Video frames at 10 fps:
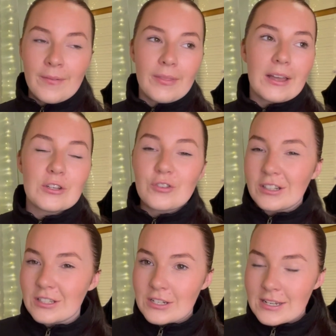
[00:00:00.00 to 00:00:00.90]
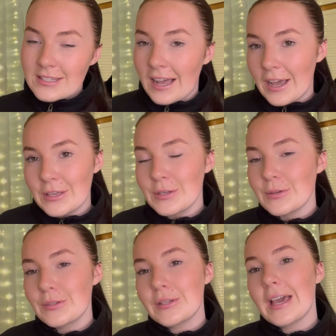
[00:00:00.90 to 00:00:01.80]
and strategies that I use
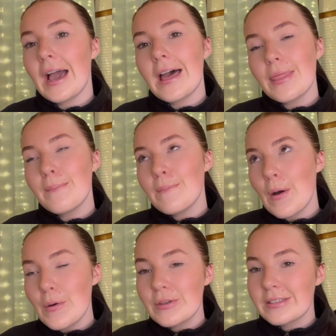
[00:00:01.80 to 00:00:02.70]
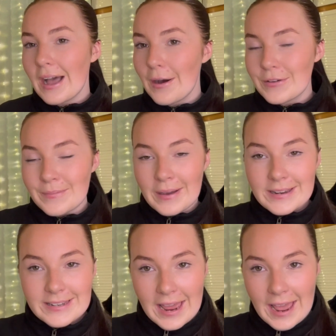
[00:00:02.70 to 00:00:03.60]
to get the most out of my
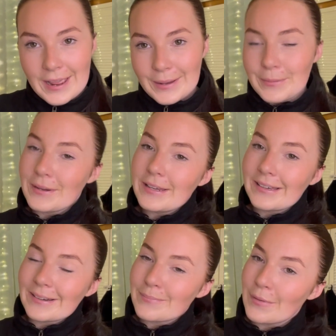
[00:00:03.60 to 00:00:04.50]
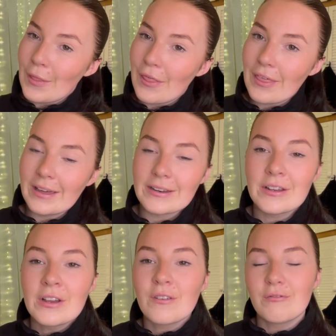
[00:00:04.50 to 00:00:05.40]
day, week and month and
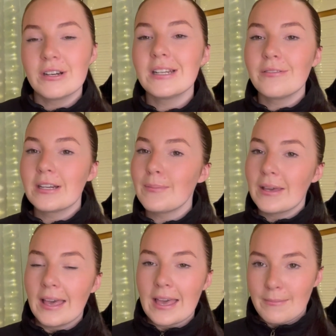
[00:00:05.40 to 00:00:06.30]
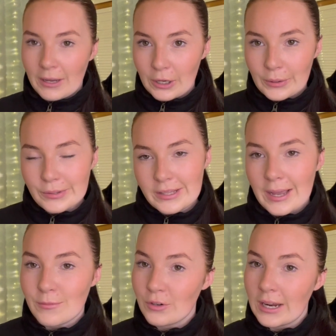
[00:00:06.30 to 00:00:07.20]
really, really be hitting my goals that
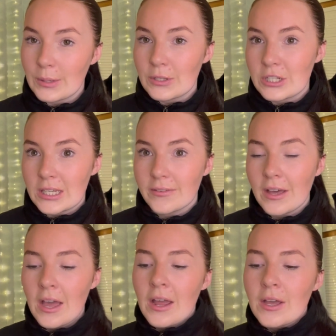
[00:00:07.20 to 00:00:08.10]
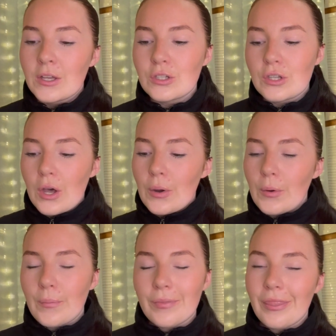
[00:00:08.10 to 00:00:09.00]
I'm trying to achieve.
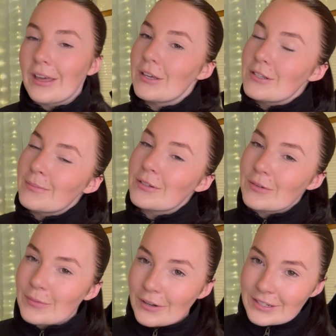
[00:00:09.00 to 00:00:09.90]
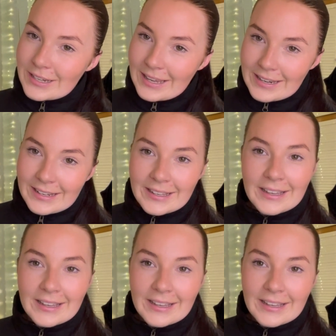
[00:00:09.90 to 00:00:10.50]
So thank you so much for watching.